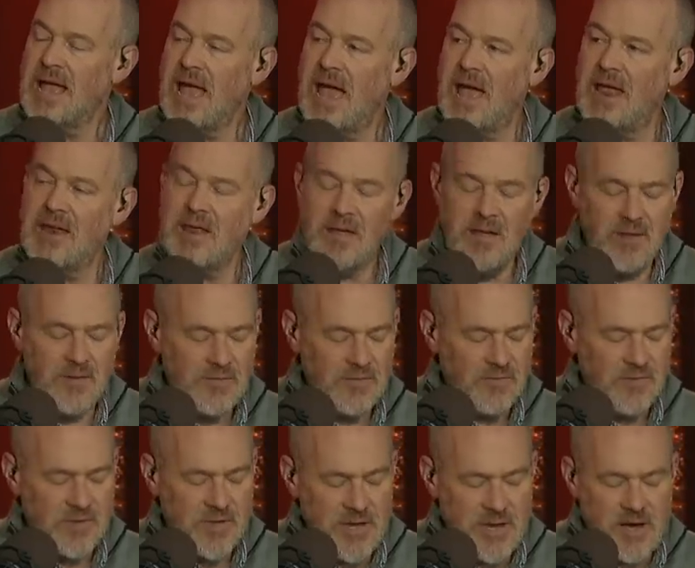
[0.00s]
And
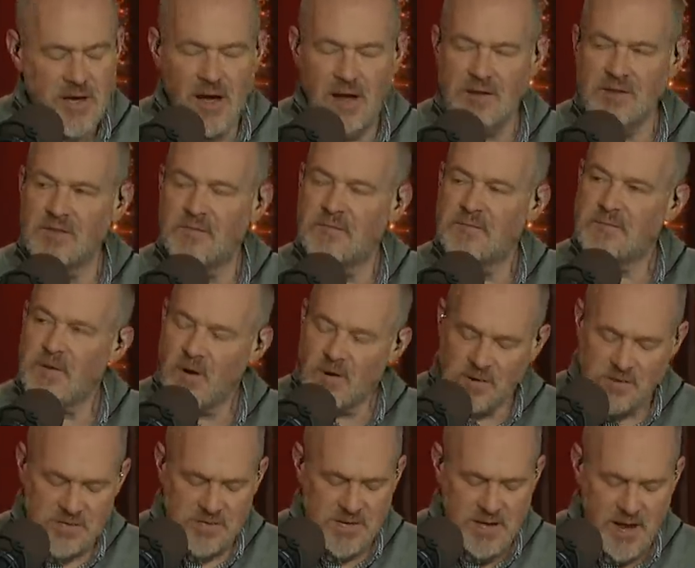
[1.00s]
Deion's
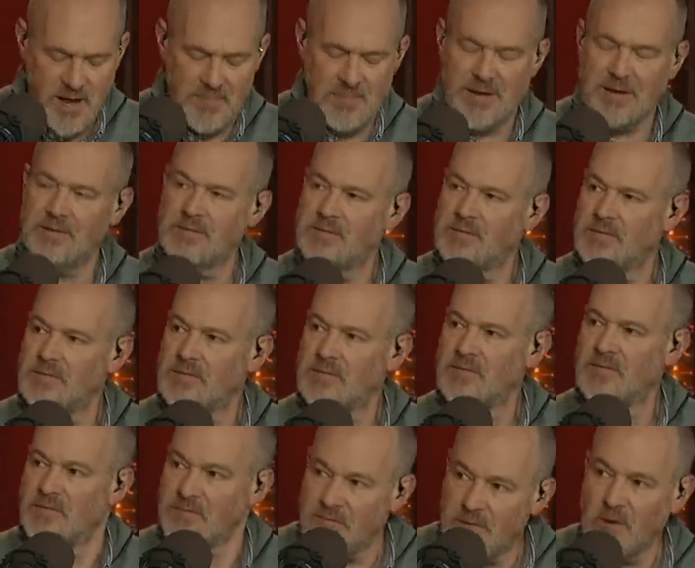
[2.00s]
first comment,
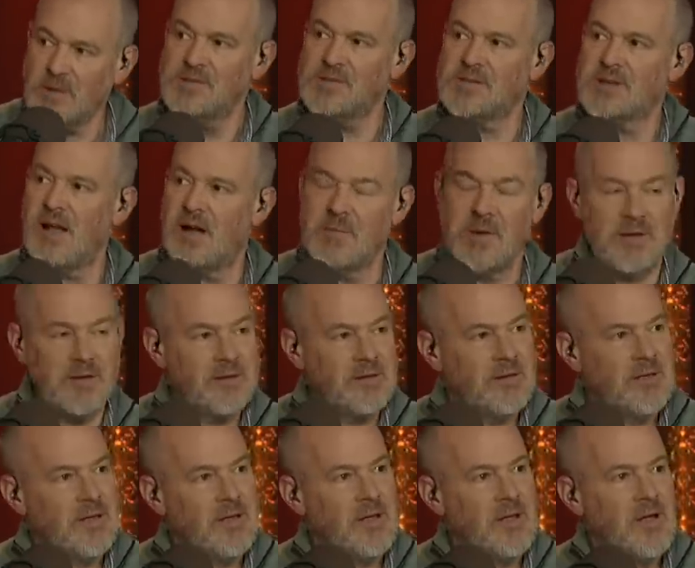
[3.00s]
first comment
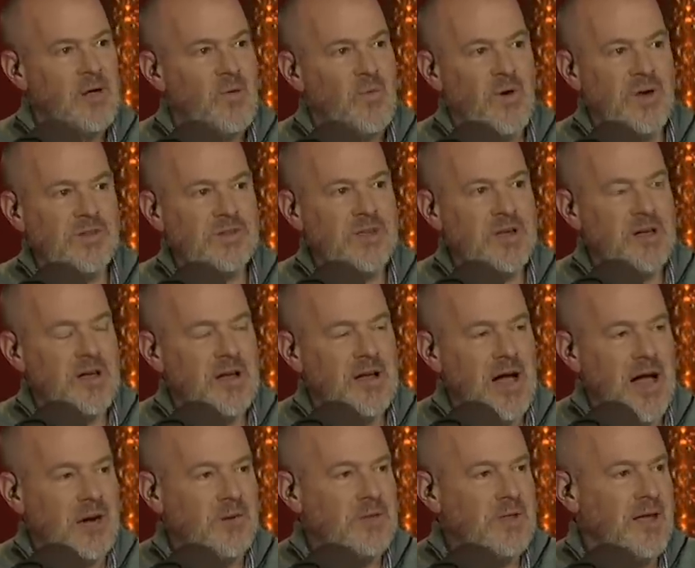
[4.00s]
was,
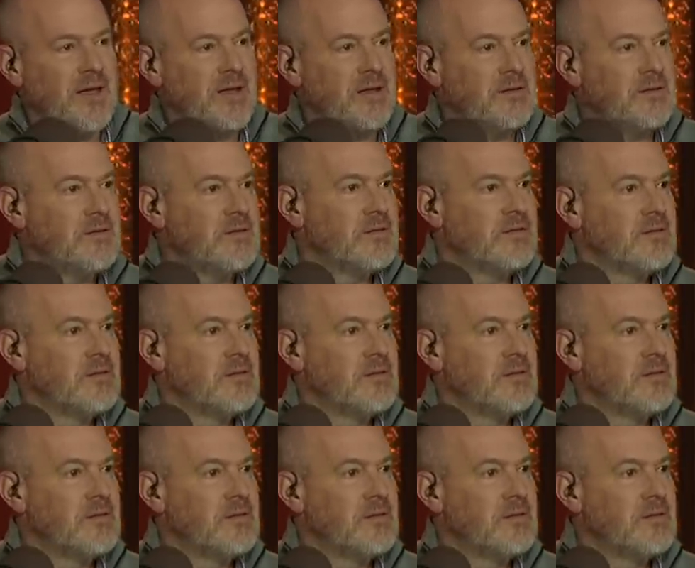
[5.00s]
I don't like it.